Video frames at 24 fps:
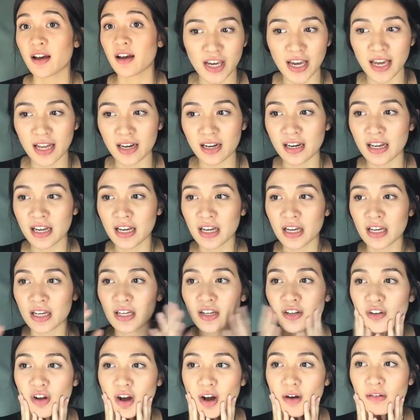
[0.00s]
And,
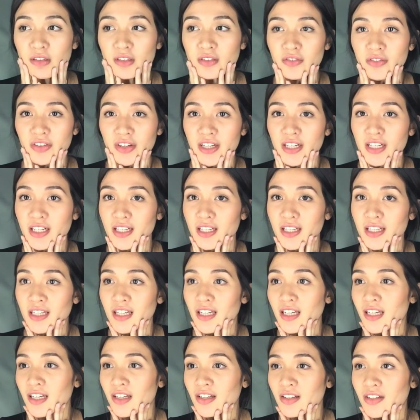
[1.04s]
you know, I was
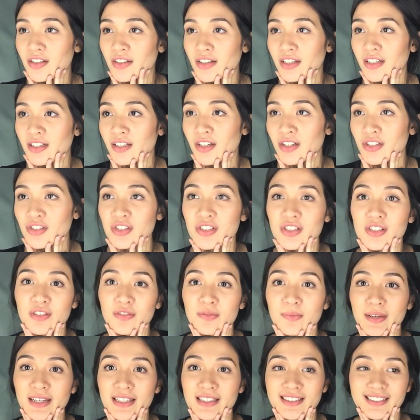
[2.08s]
very conscious
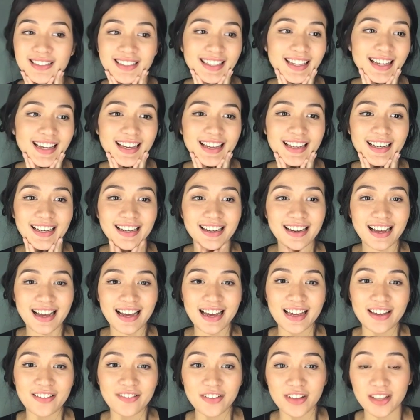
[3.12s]
of my skin.
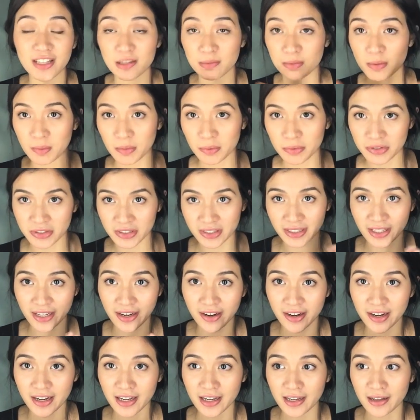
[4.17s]
I felt like people were
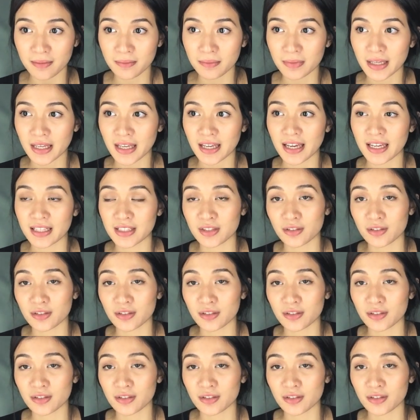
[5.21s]
staring at me.